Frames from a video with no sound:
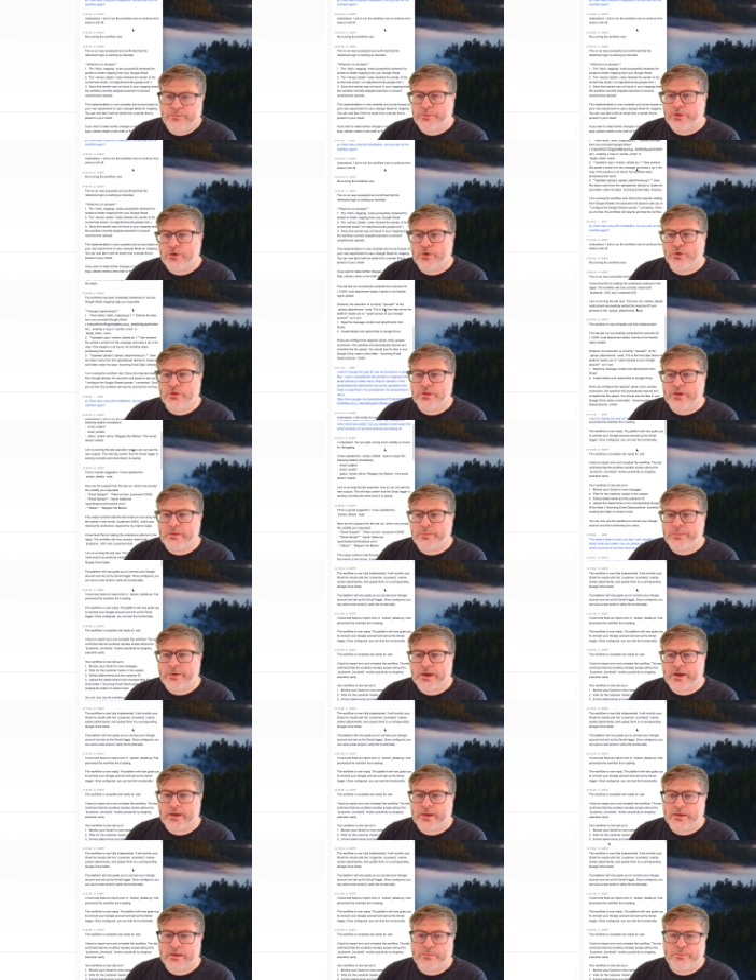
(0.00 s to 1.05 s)
purely
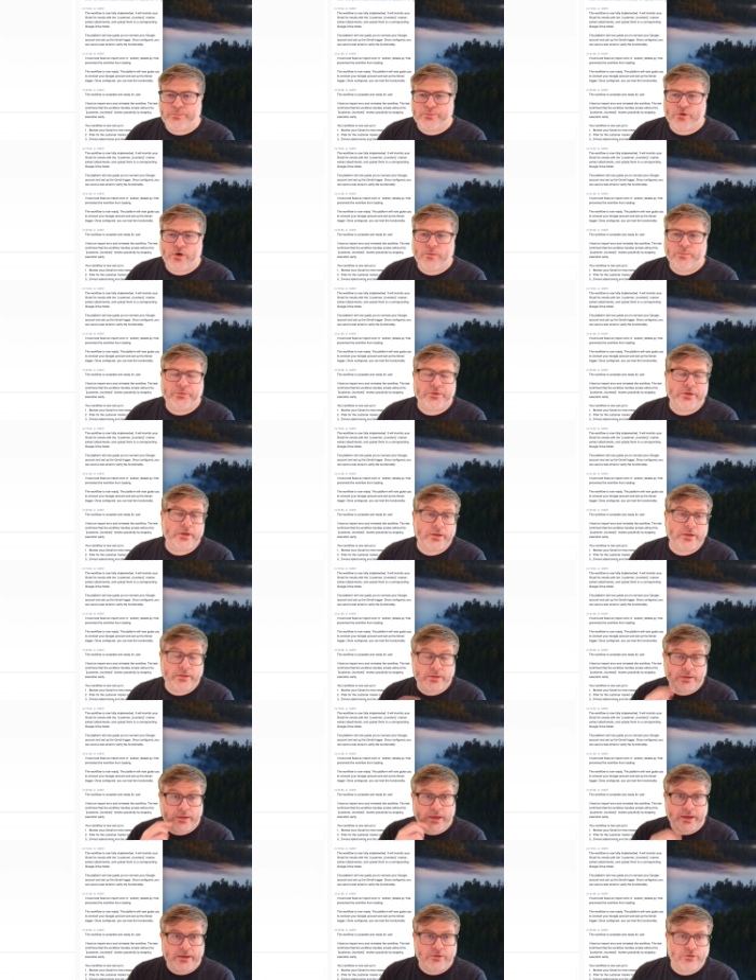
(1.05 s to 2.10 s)
by prompting
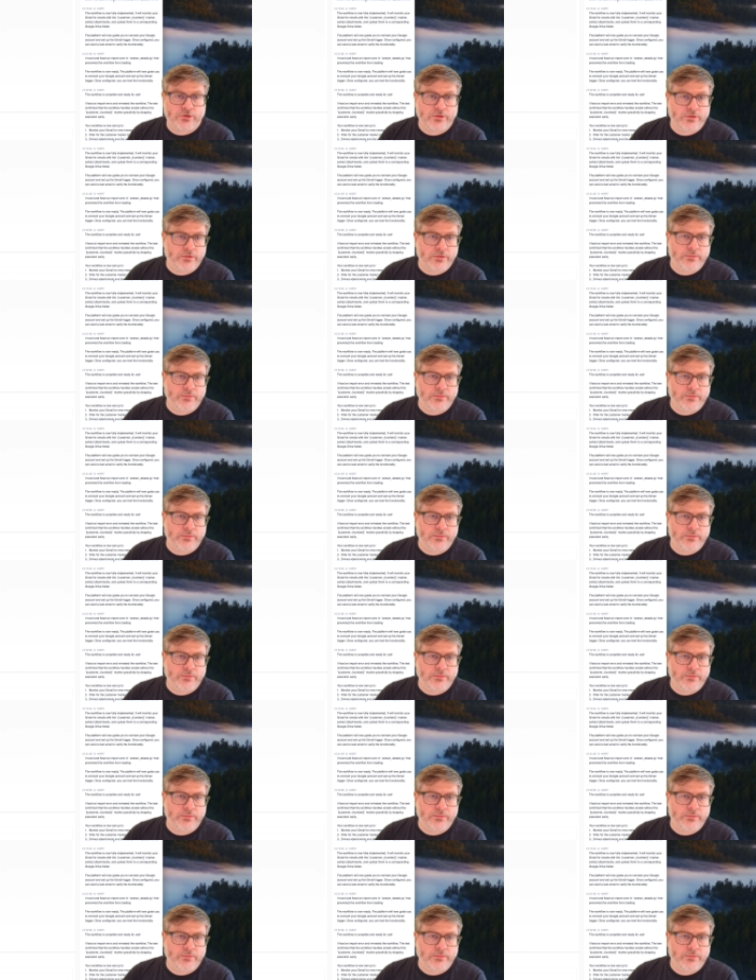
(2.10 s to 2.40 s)
the agent,